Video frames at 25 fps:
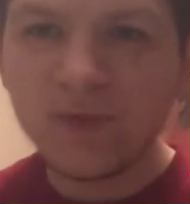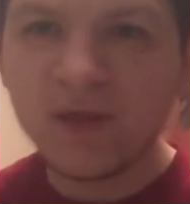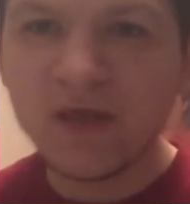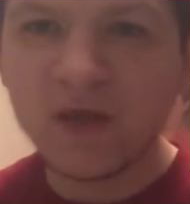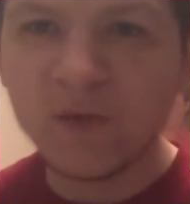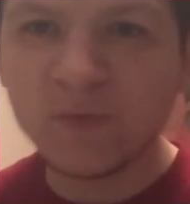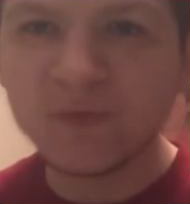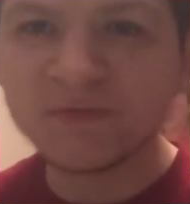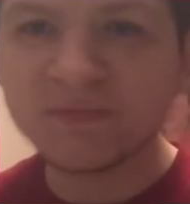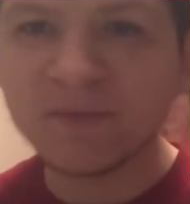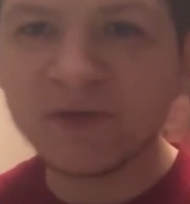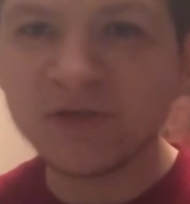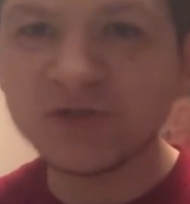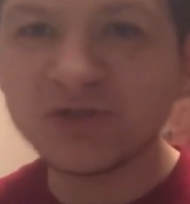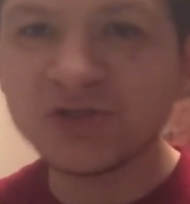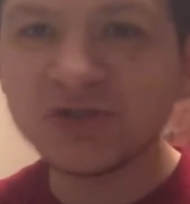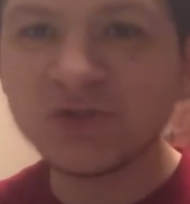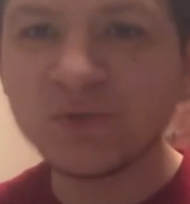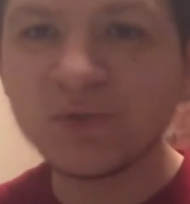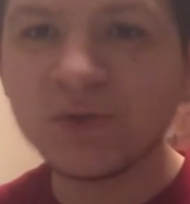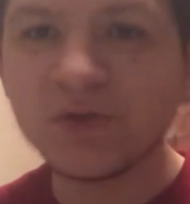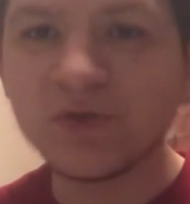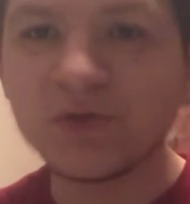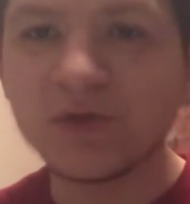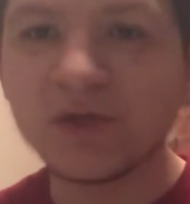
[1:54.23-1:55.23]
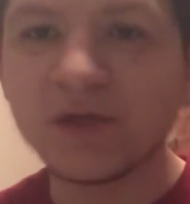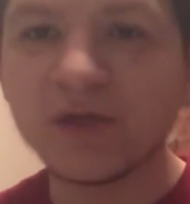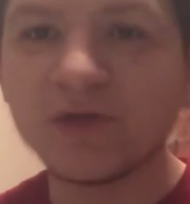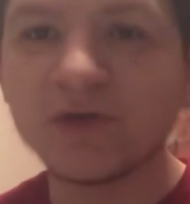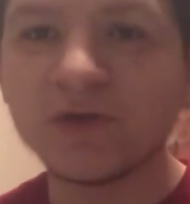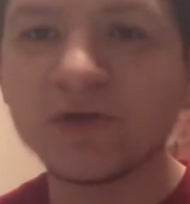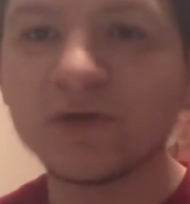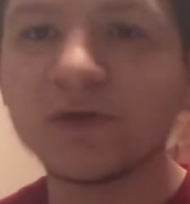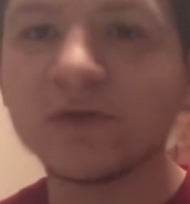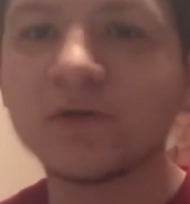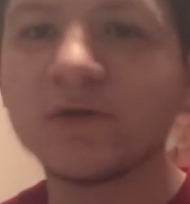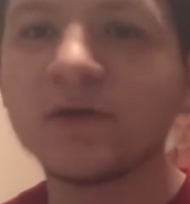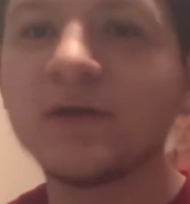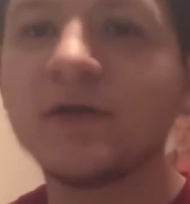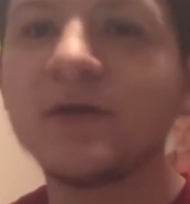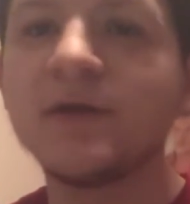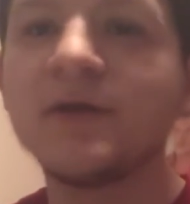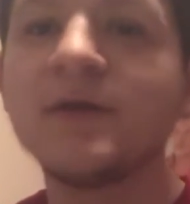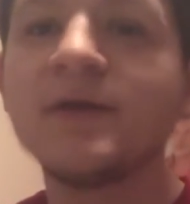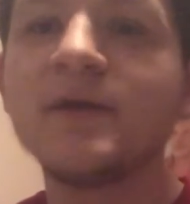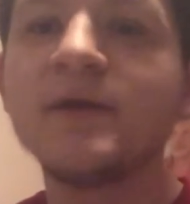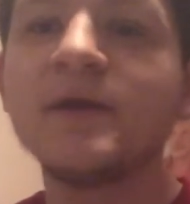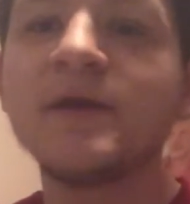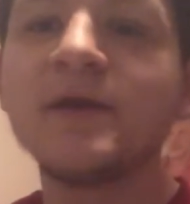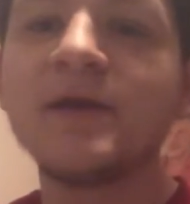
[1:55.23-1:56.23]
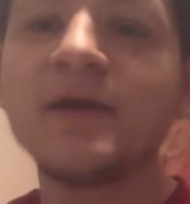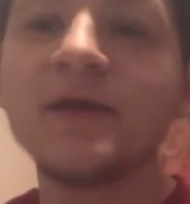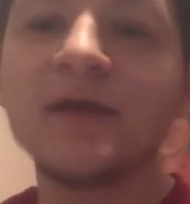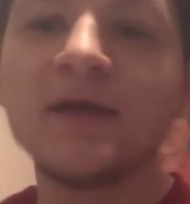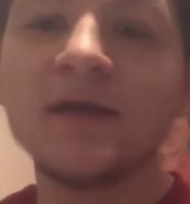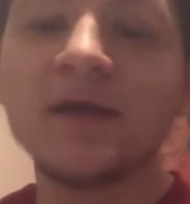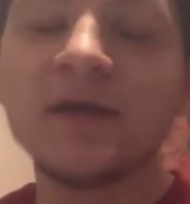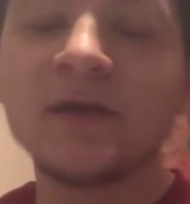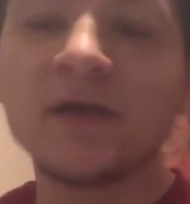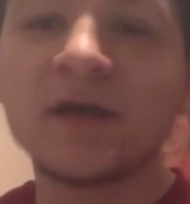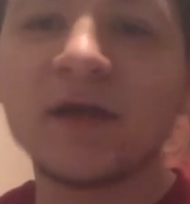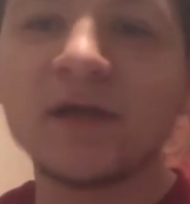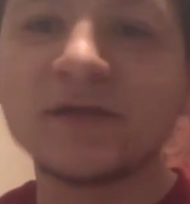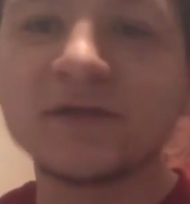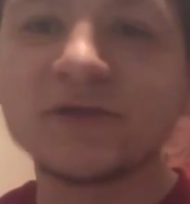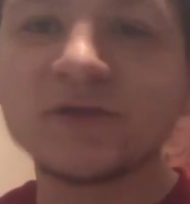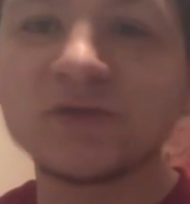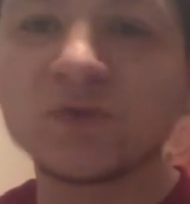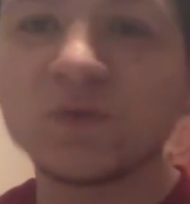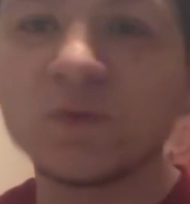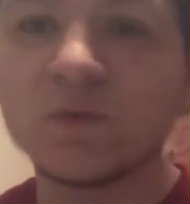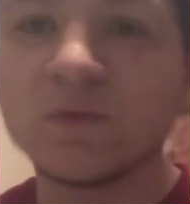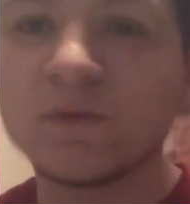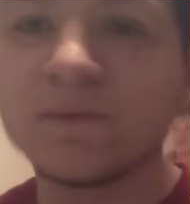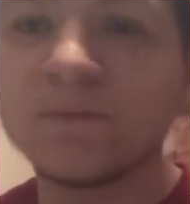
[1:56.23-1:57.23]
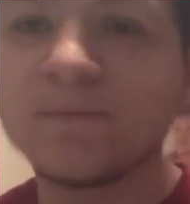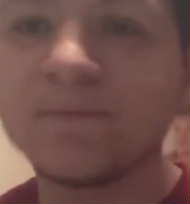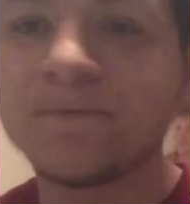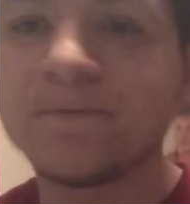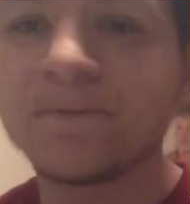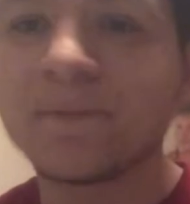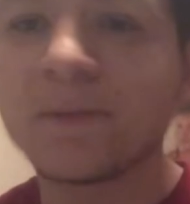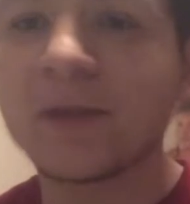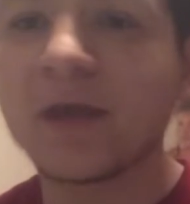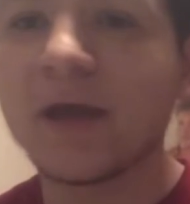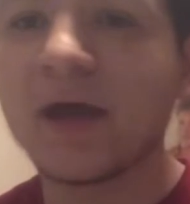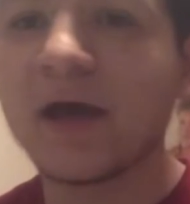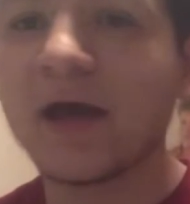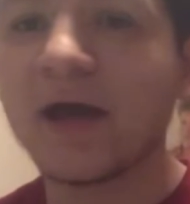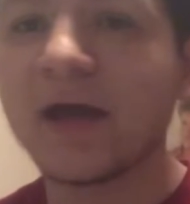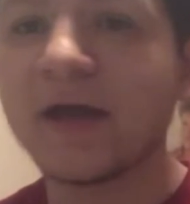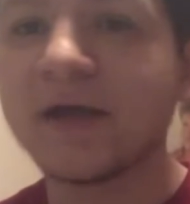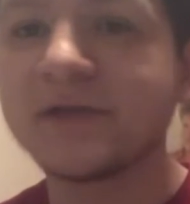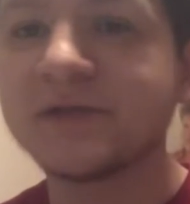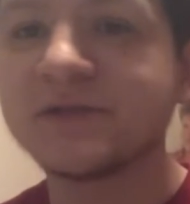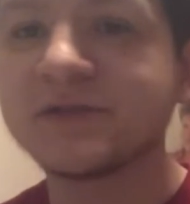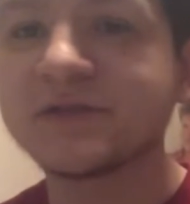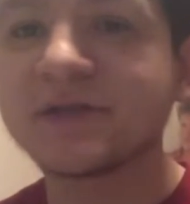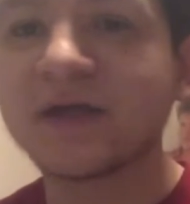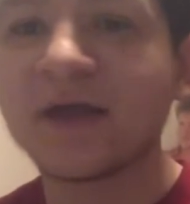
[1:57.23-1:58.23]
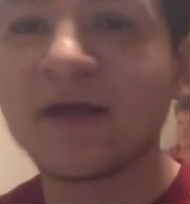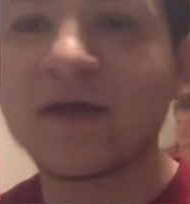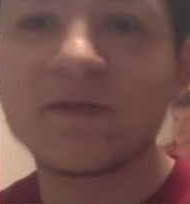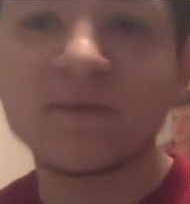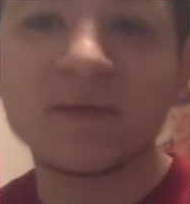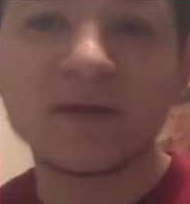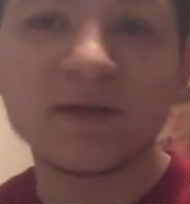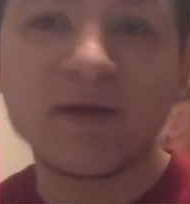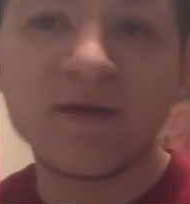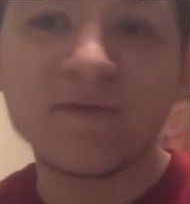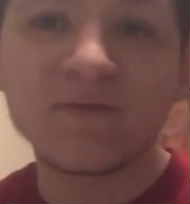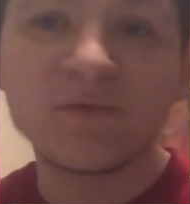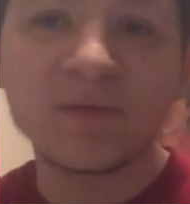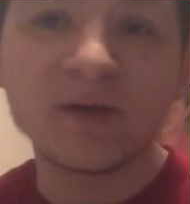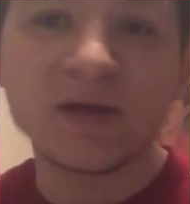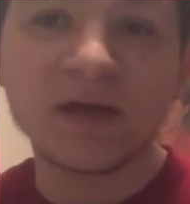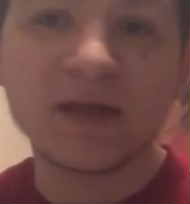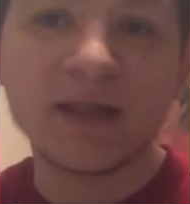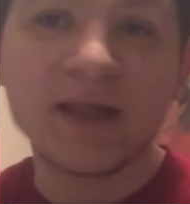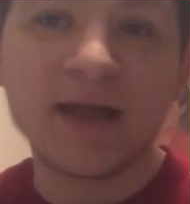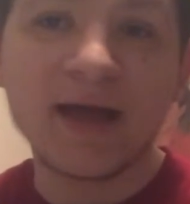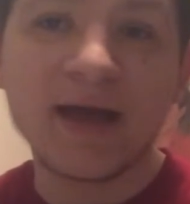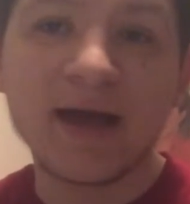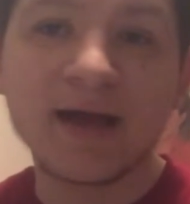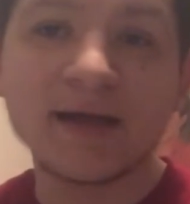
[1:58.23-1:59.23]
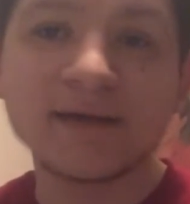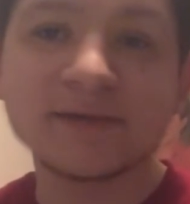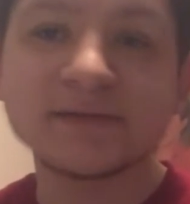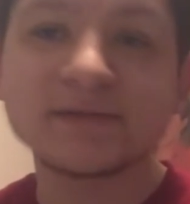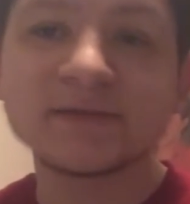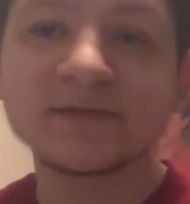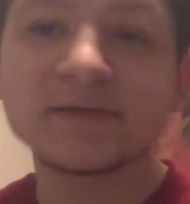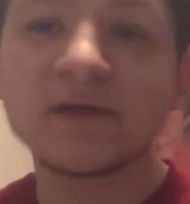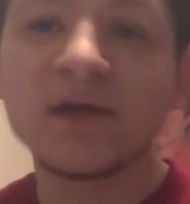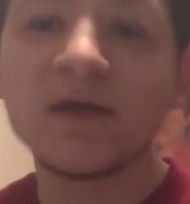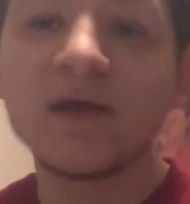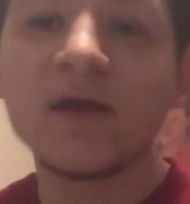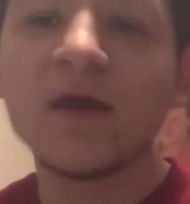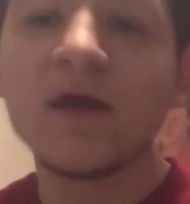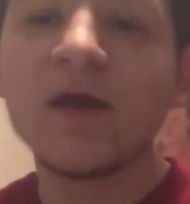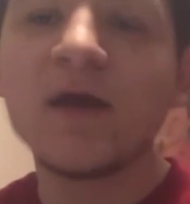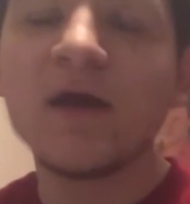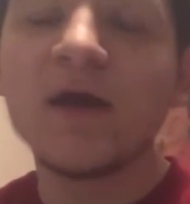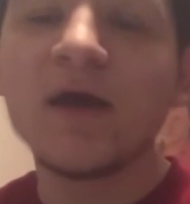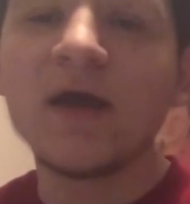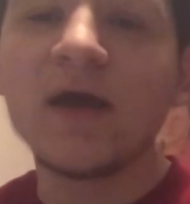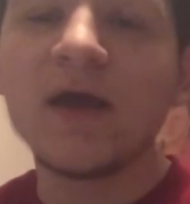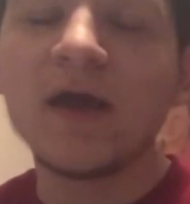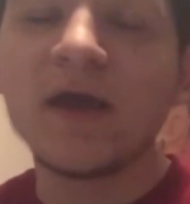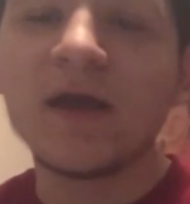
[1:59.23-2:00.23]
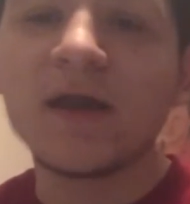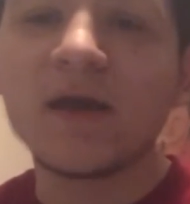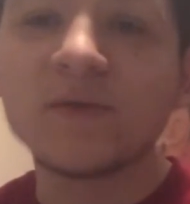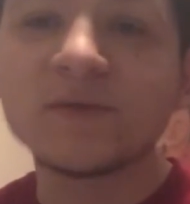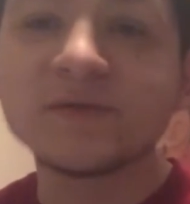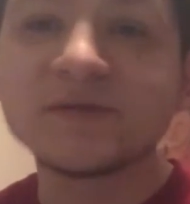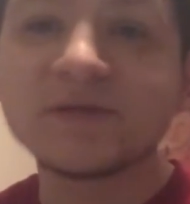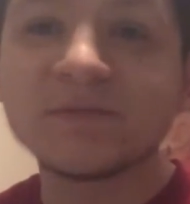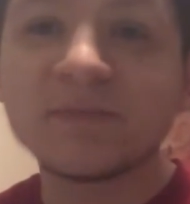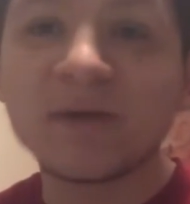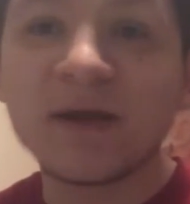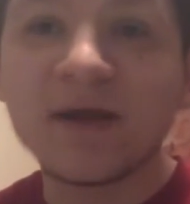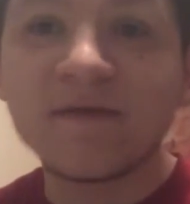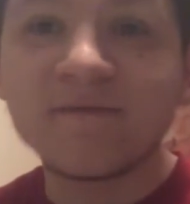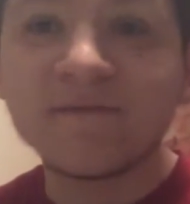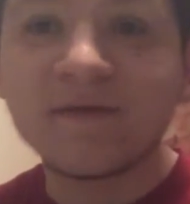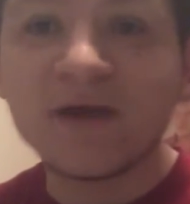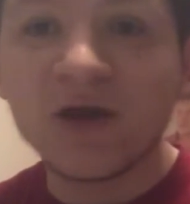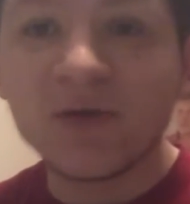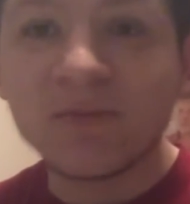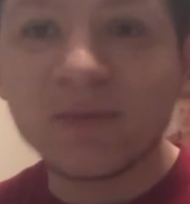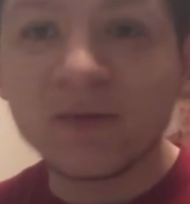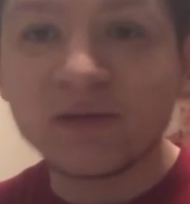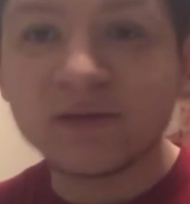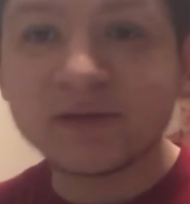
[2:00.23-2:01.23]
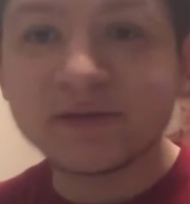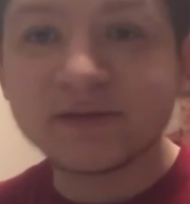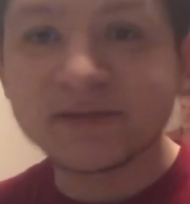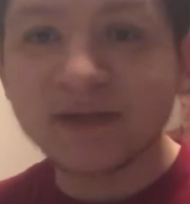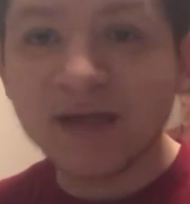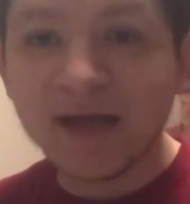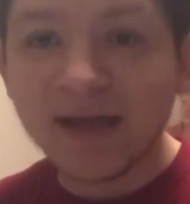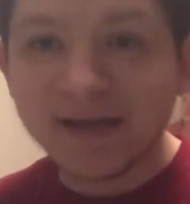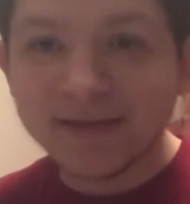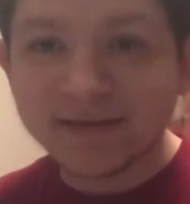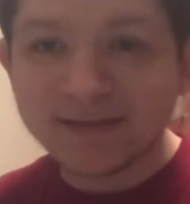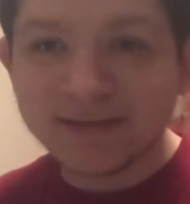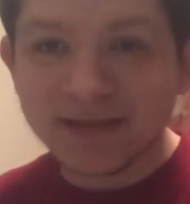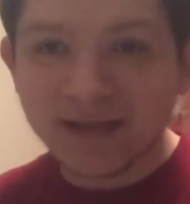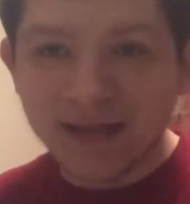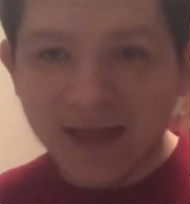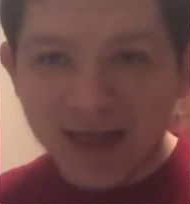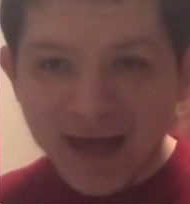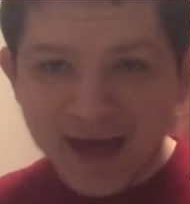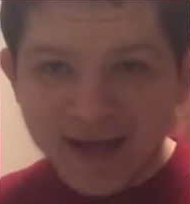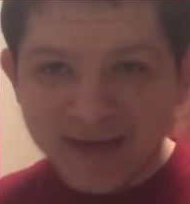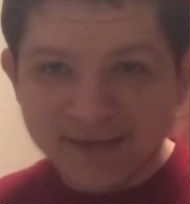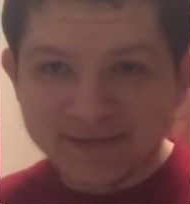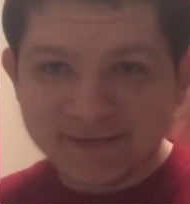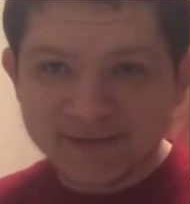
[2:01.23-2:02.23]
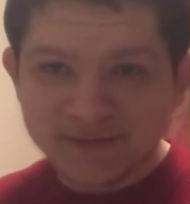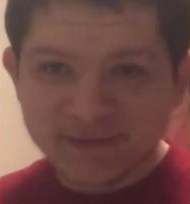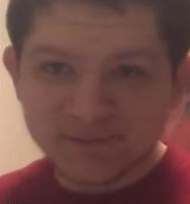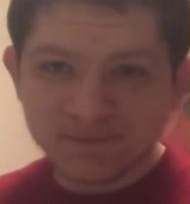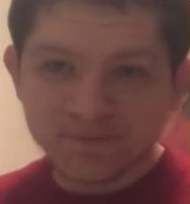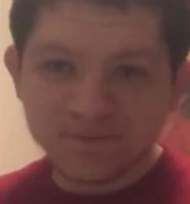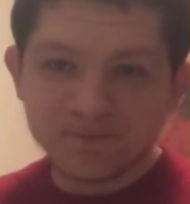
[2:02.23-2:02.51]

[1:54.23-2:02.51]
It was my junior year in high school. I just got out of my government class and I was in my environmental science class.